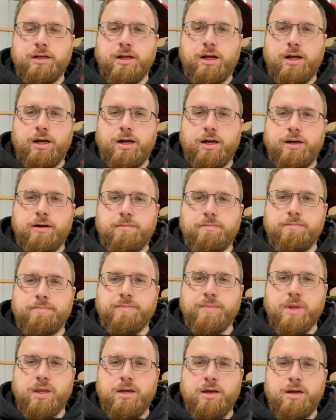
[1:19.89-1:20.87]

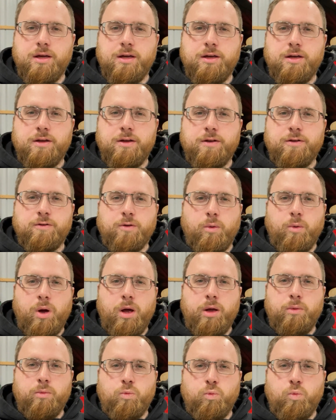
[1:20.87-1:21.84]
So
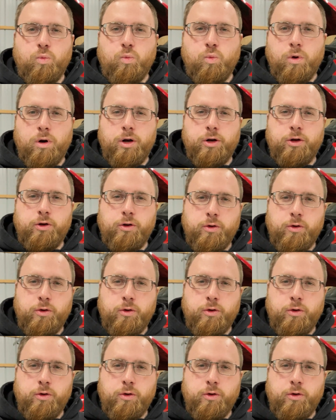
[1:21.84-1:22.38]
what I want